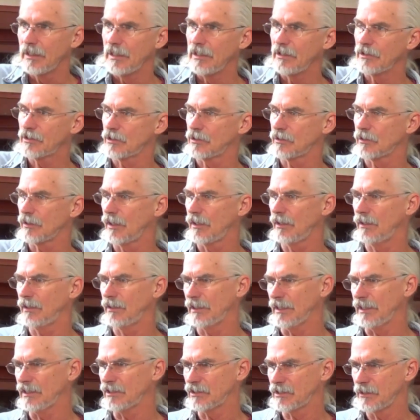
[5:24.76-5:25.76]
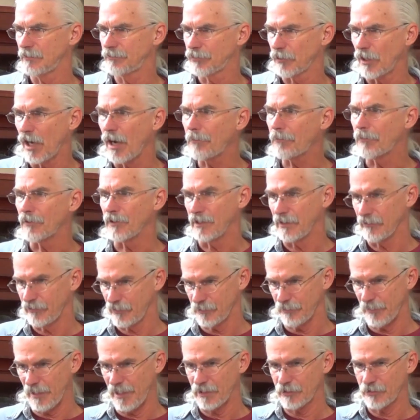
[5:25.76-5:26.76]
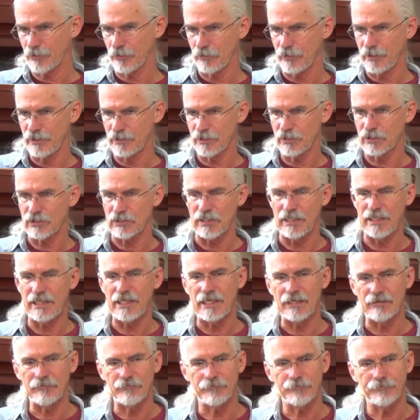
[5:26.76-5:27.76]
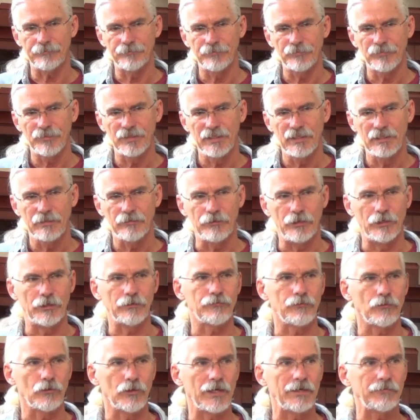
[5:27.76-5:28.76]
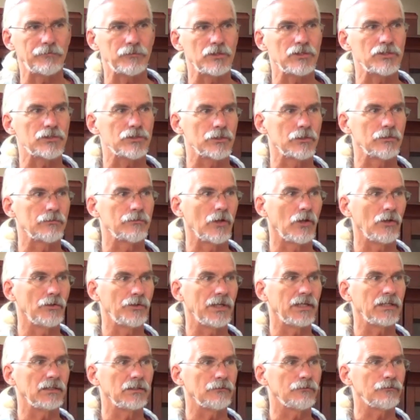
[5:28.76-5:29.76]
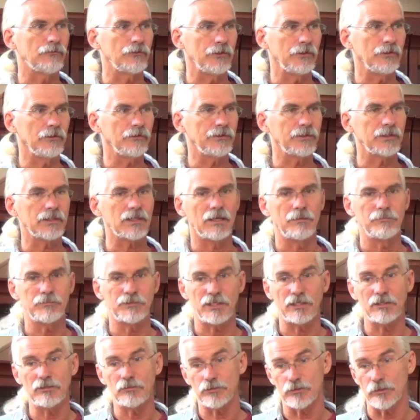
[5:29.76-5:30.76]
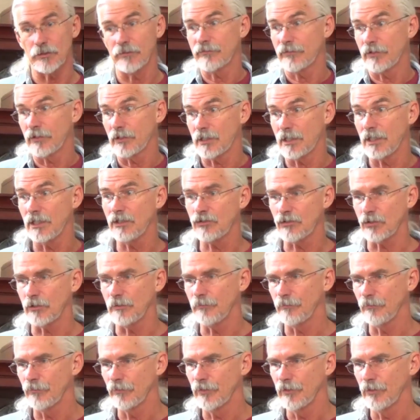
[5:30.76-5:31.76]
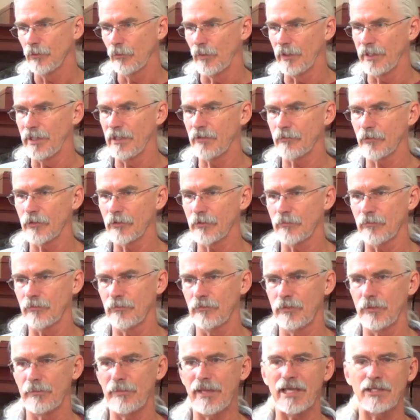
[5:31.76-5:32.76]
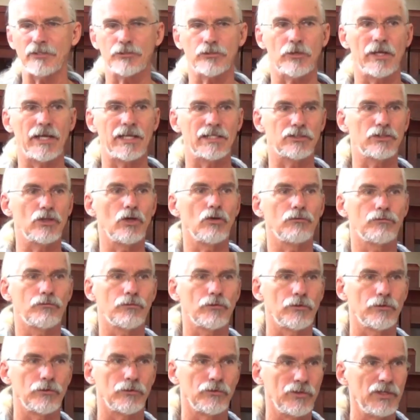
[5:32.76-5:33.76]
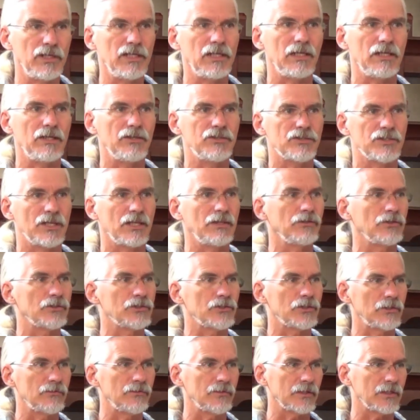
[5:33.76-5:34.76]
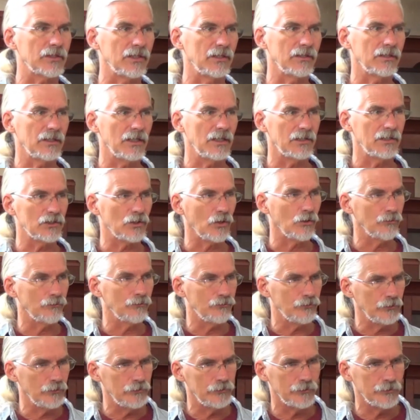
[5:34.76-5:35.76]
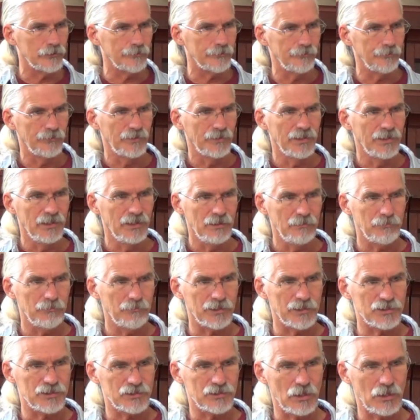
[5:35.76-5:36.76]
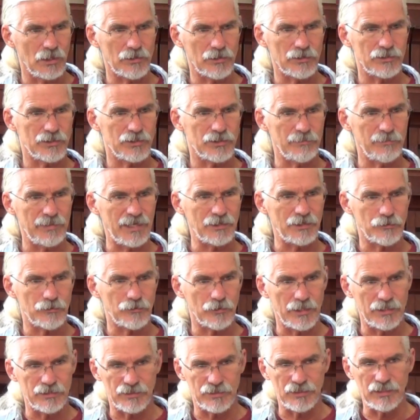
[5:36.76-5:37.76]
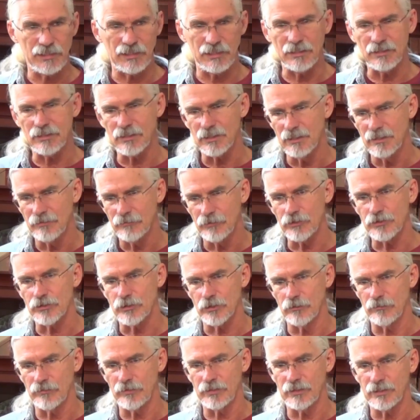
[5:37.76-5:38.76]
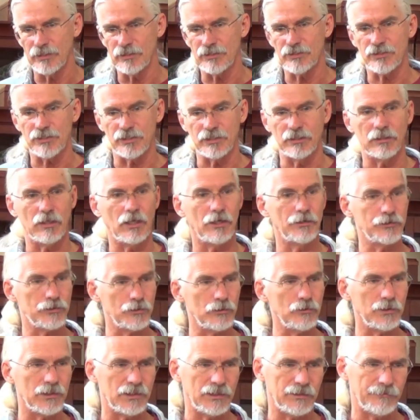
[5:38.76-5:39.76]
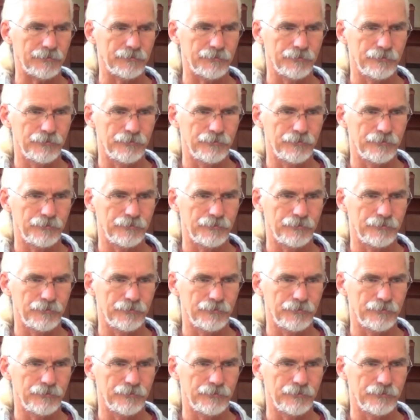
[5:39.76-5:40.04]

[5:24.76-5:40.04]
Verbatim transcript: He is, uh, he's the property of his master. He's a slave. Therefore, after he's served all day in the field, he comes in and serves in the kitchen. Whenever the master has no further needs, then the servant can get his own food. But as long as the master has needs, the servant is still on duty.